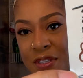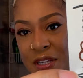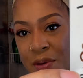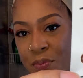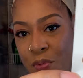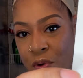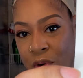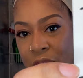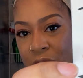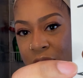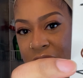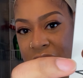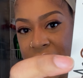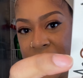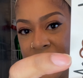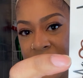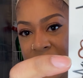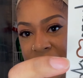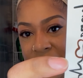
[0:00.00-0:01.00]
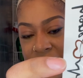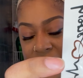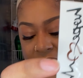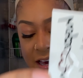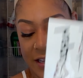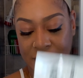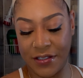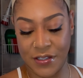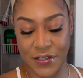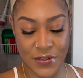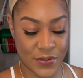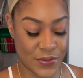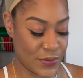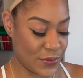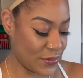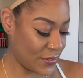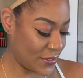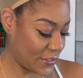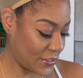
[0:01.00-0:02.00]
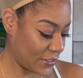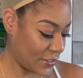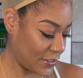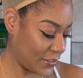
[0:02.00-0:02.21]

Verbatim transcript: temporary tattoos,